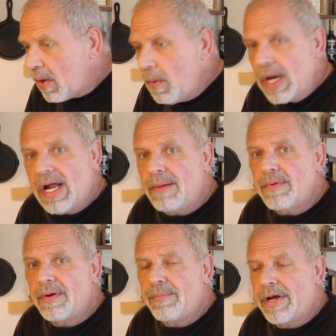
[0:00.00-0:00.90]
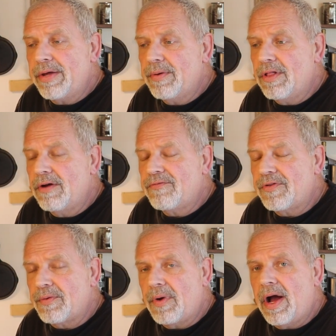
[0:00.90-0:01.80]
Why not bring you along
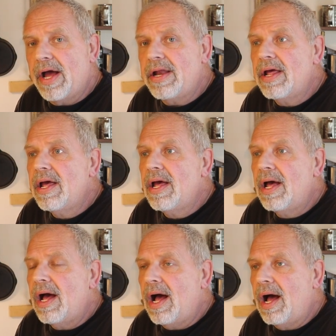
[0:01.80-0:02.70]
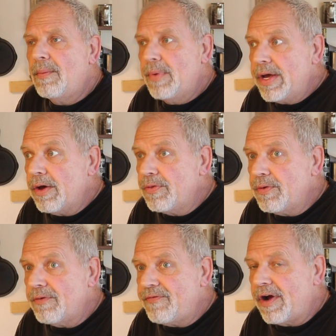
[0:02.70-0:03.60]
for the ride? We go
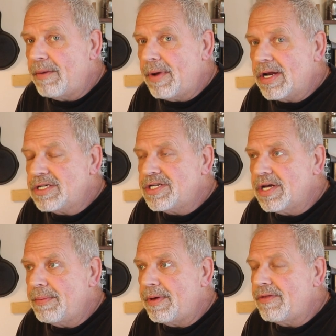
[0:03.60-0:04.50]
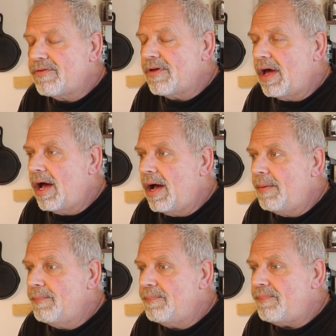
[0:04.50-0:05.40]
through a fair amount of chili beans,
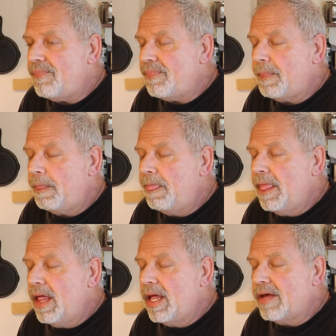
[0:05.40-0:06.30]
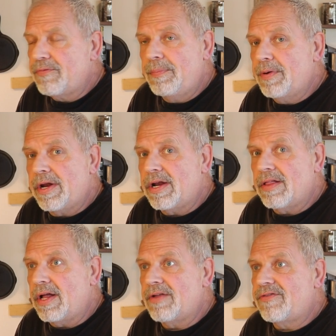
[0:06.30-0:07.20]
because we put it in
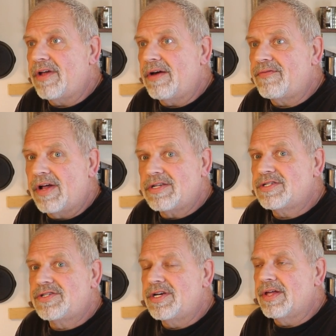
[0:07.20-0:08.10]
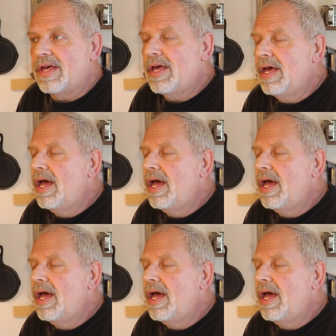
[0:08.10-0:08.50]
a lot of stuff, not just chili.